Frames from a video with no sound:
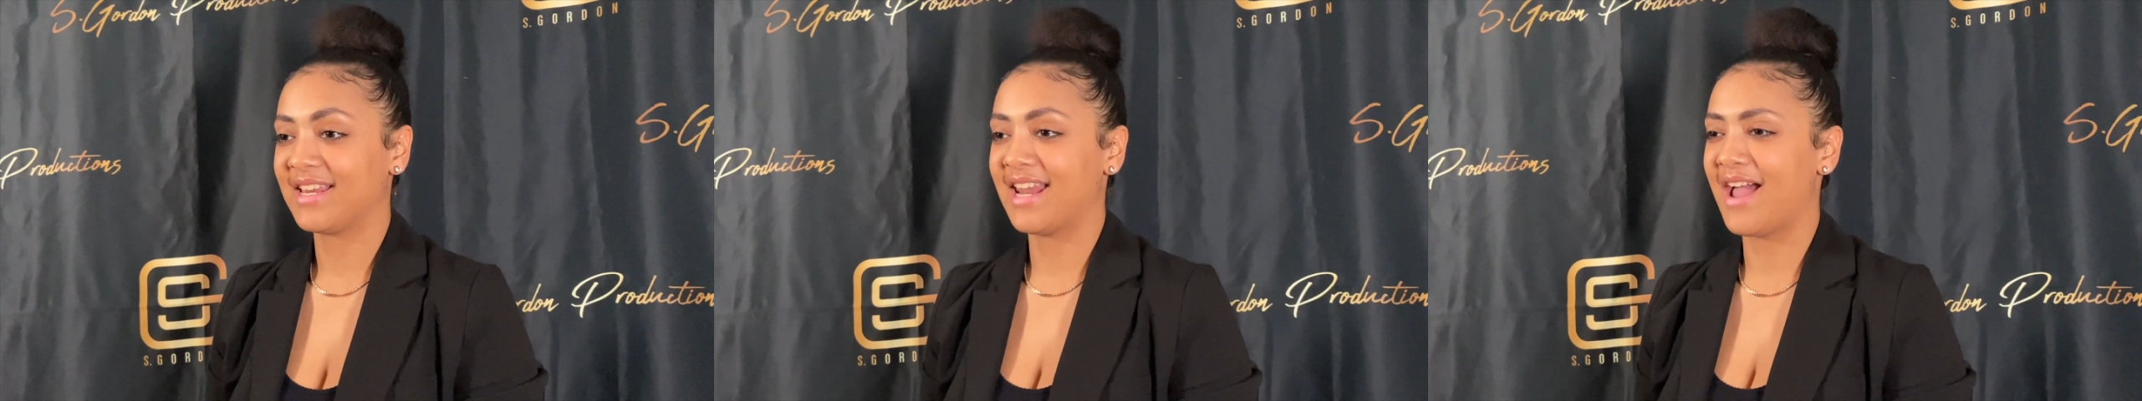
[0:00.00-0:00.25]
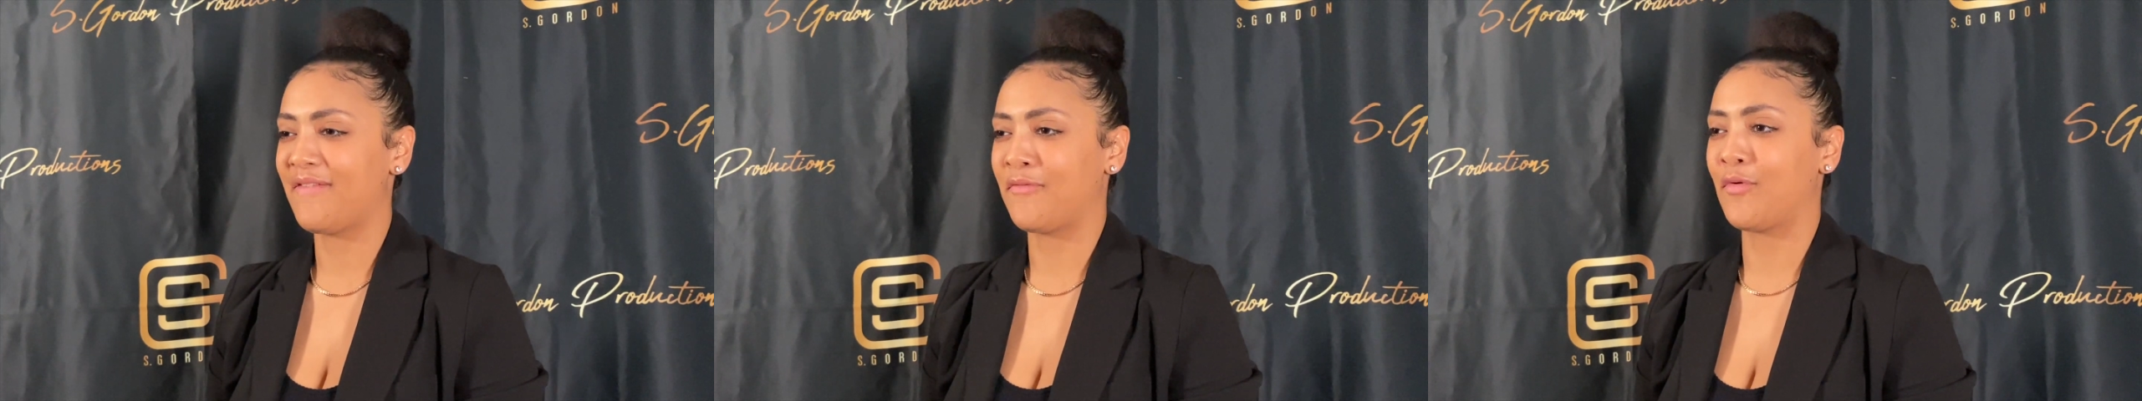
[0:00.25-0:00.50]

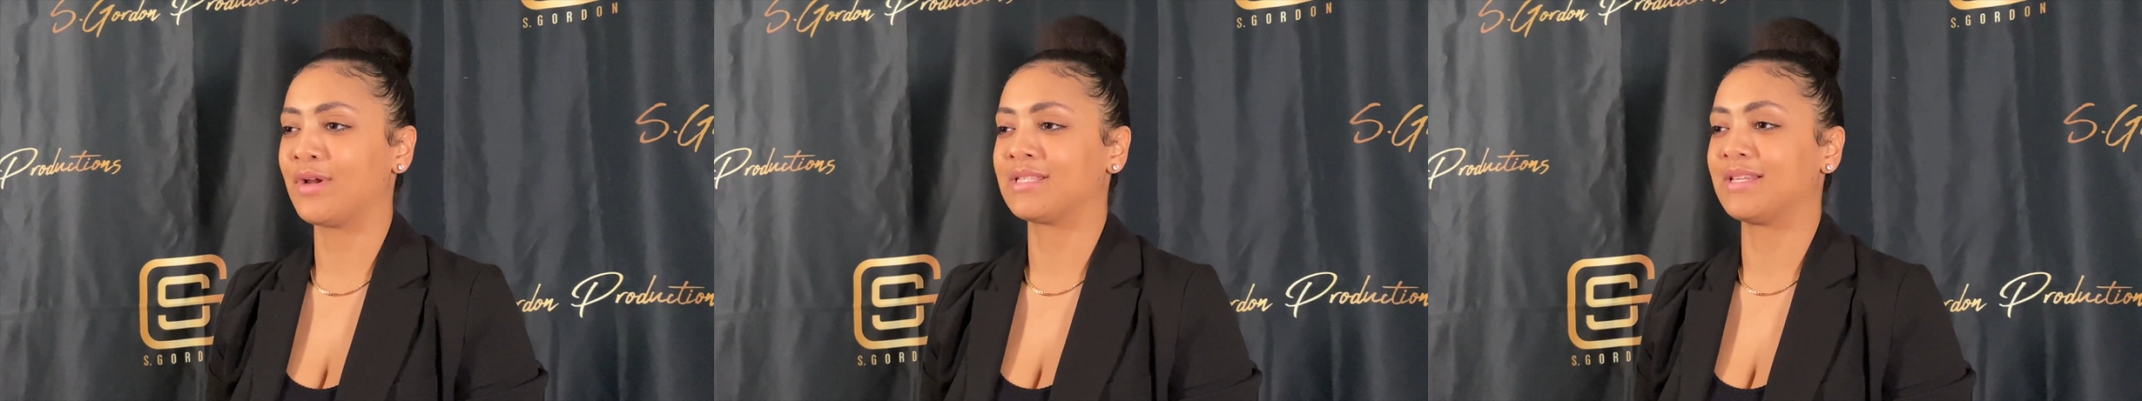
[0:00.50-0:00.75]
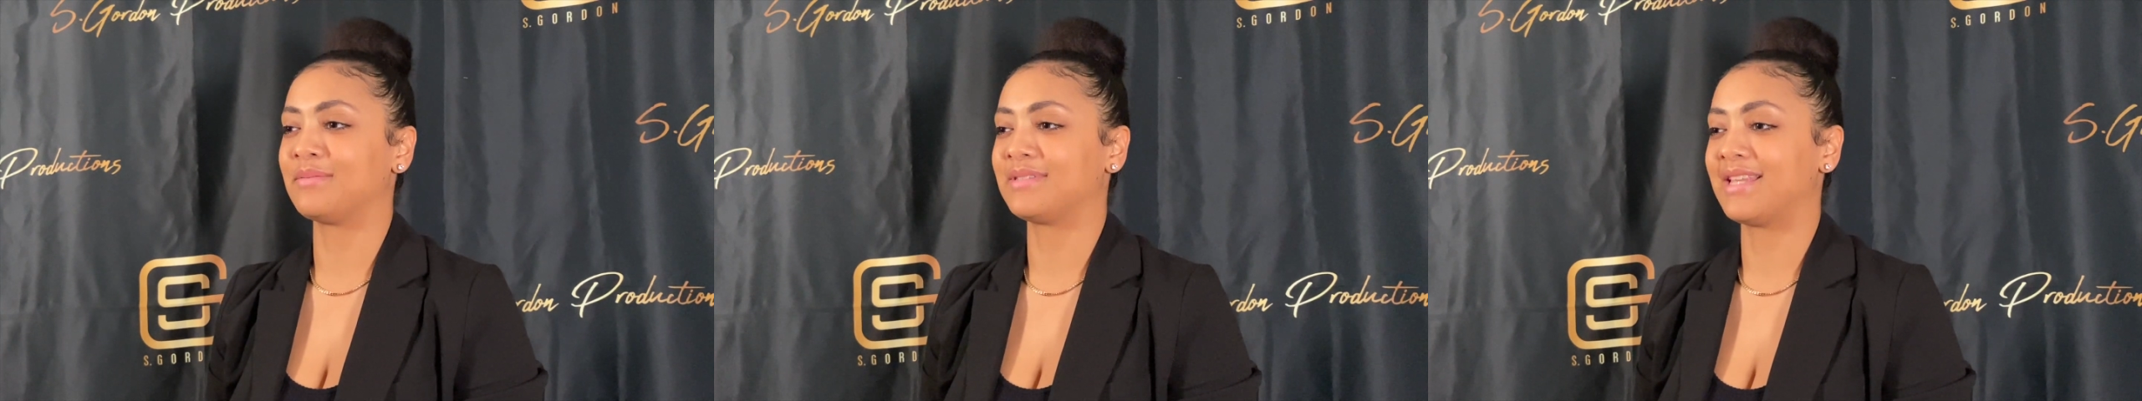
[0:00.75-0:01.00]
Not
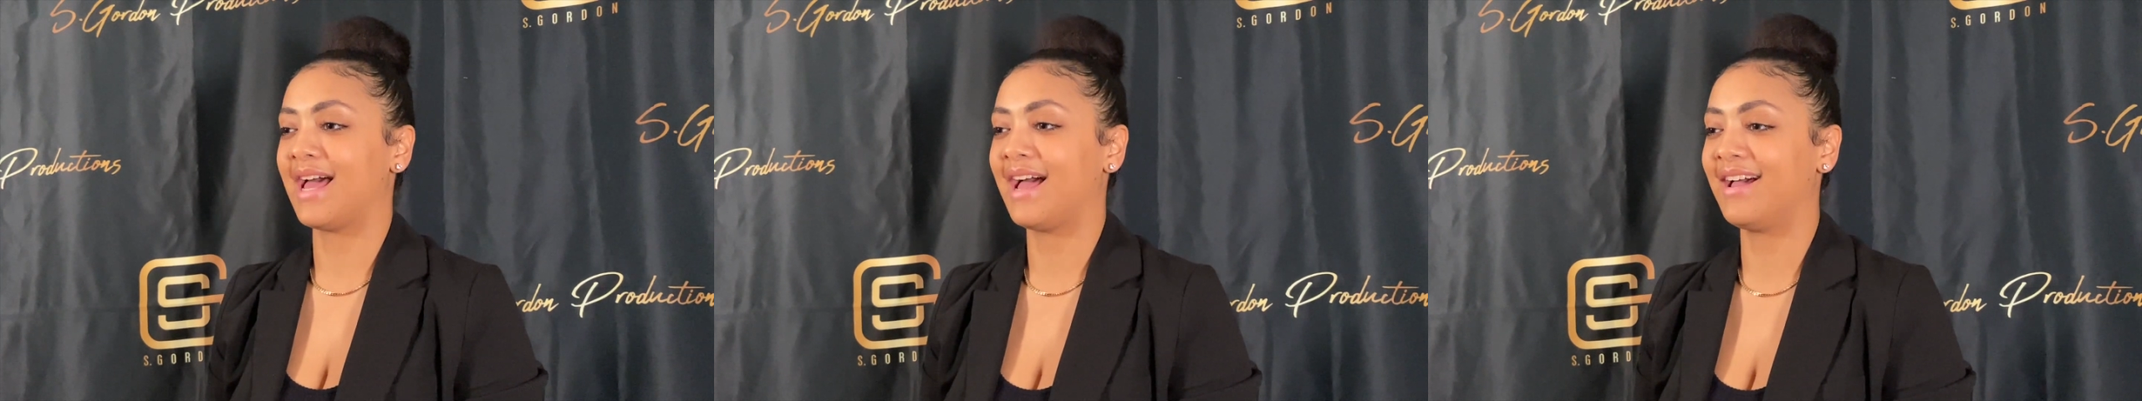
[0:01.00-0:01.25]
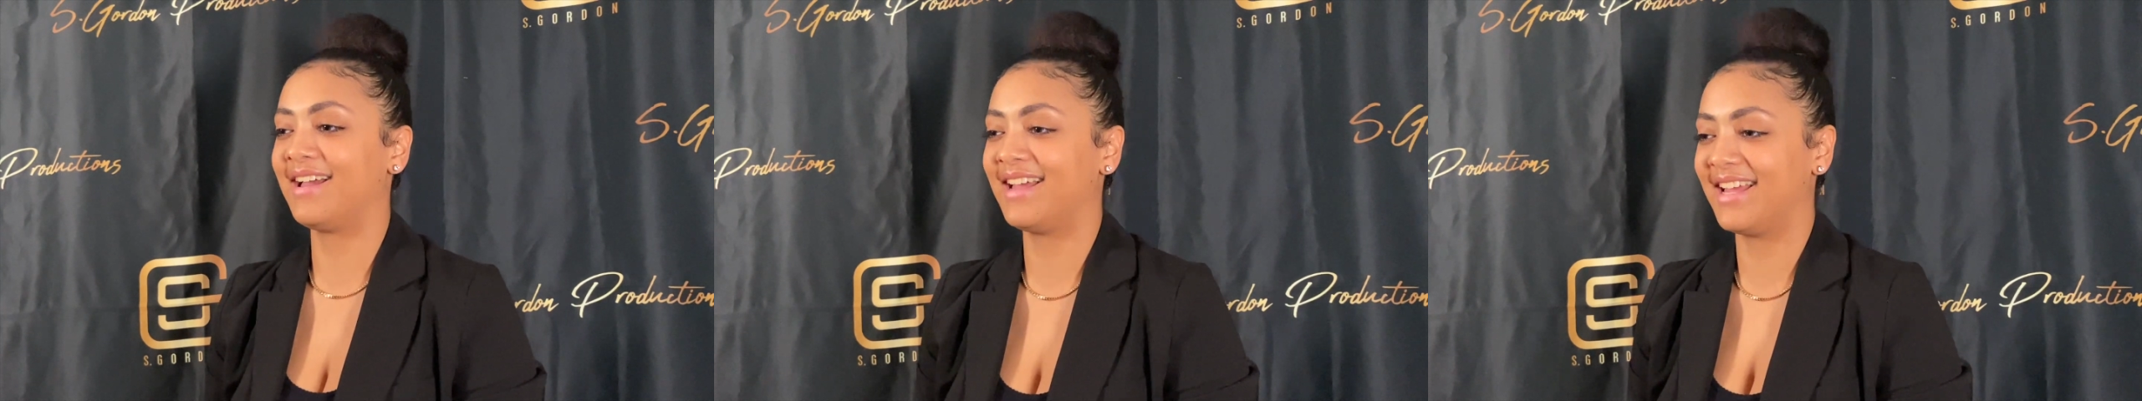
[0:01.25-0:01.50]
foursomes,
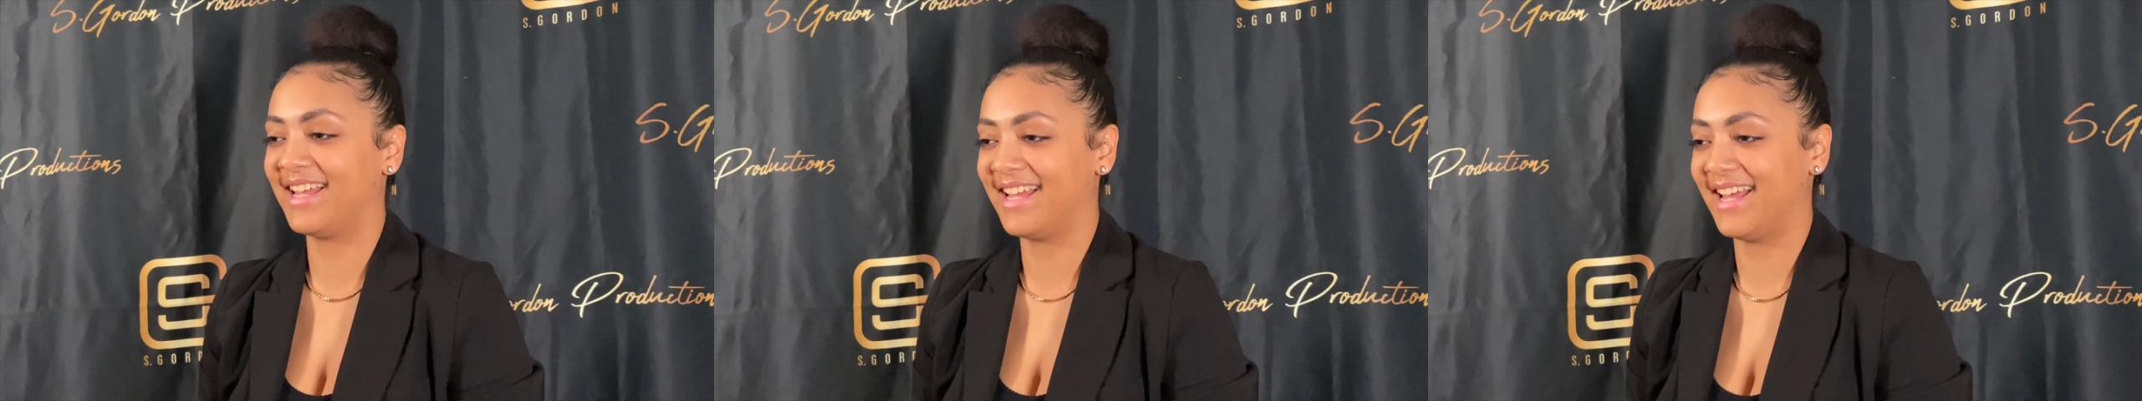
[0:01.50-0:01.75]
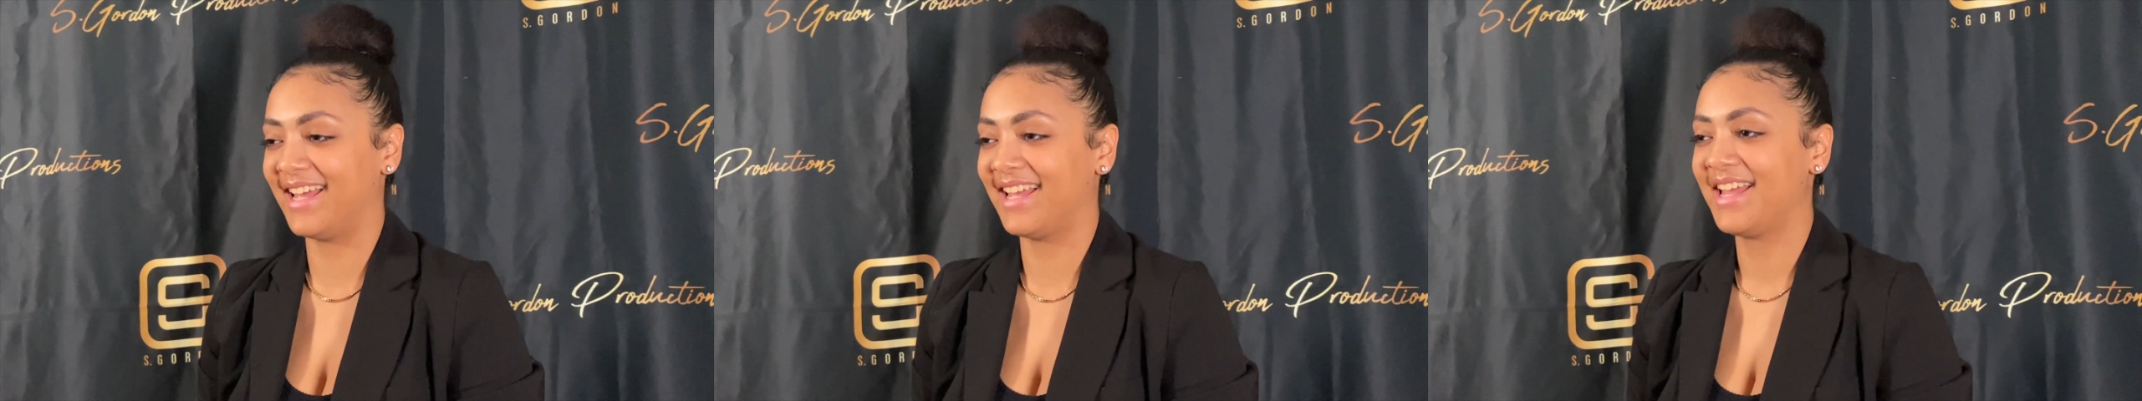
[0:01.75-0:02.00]

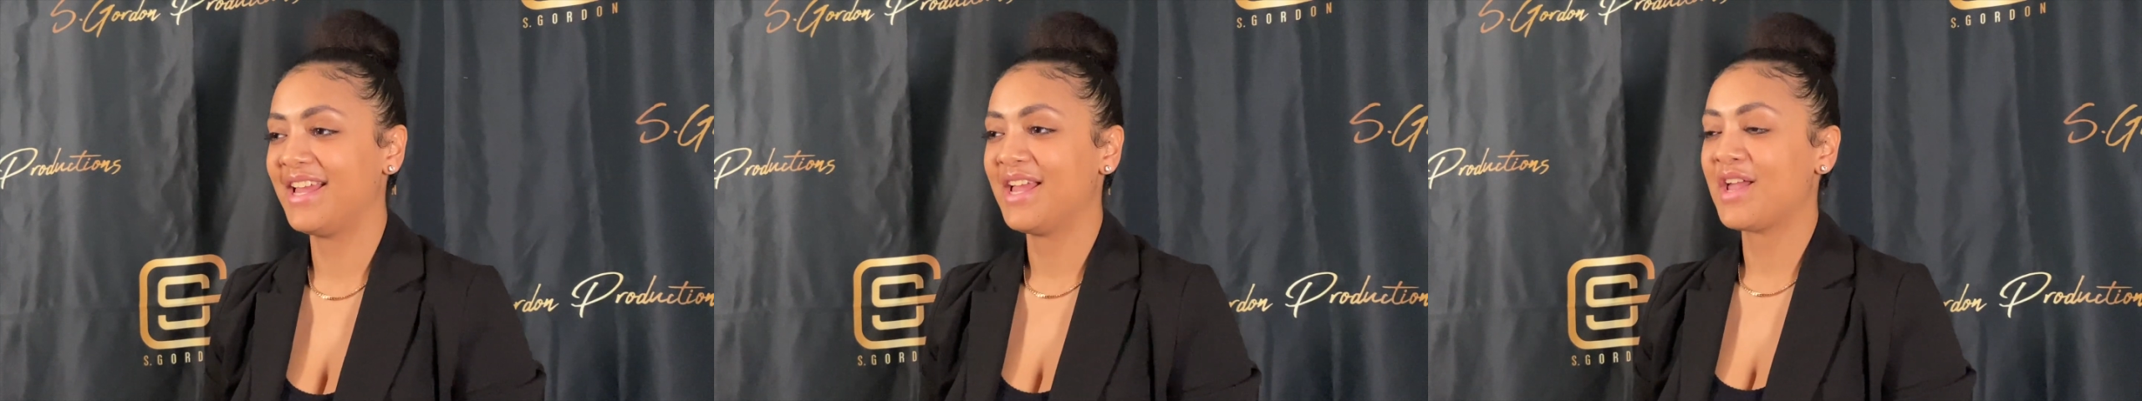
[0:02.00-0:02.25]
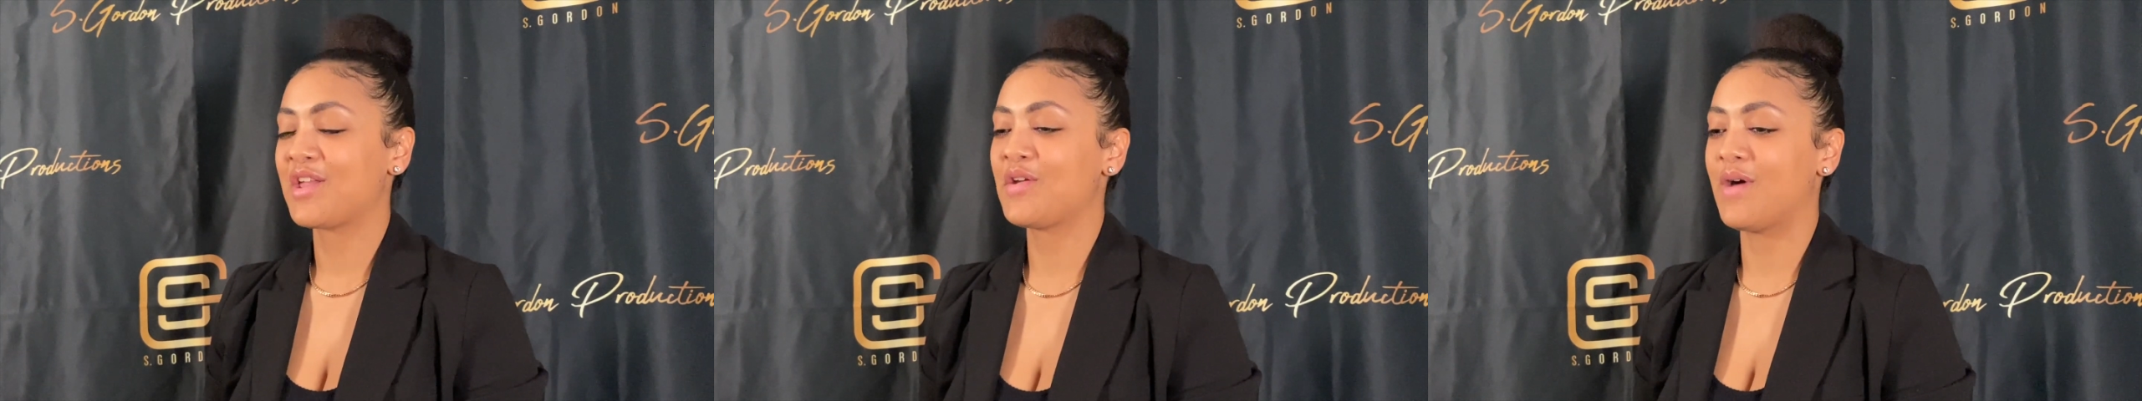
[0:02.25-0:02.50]

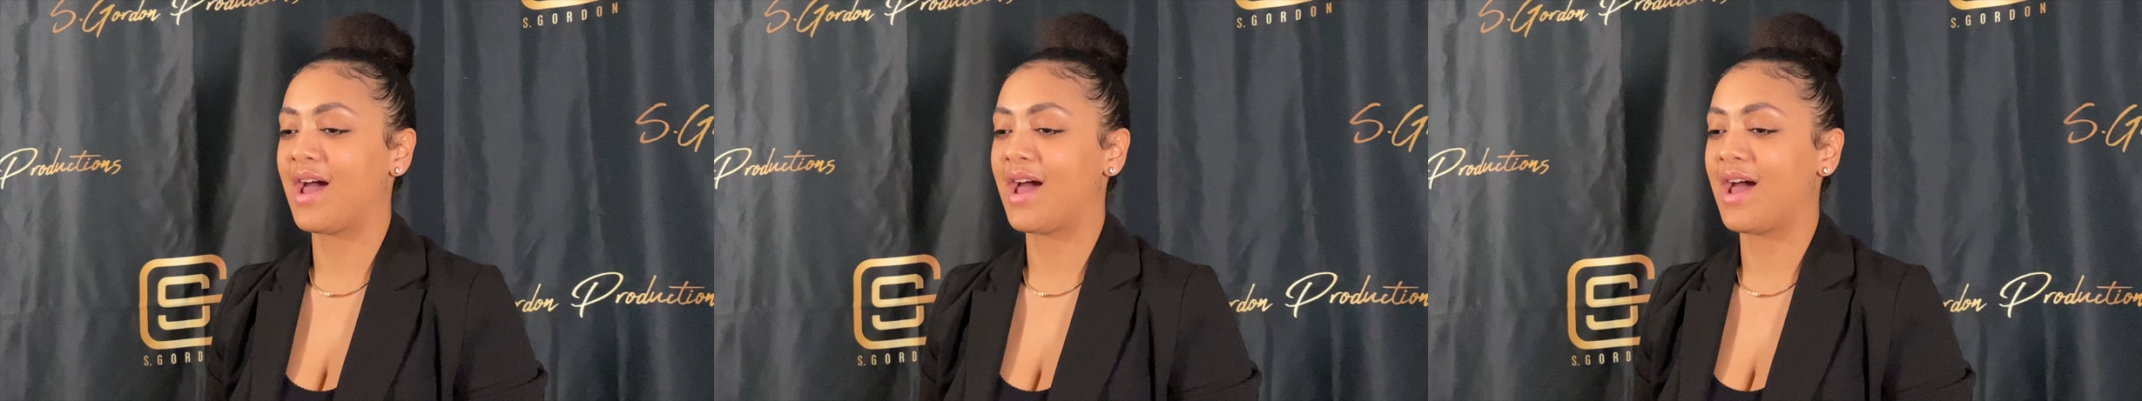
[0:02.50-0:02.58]
you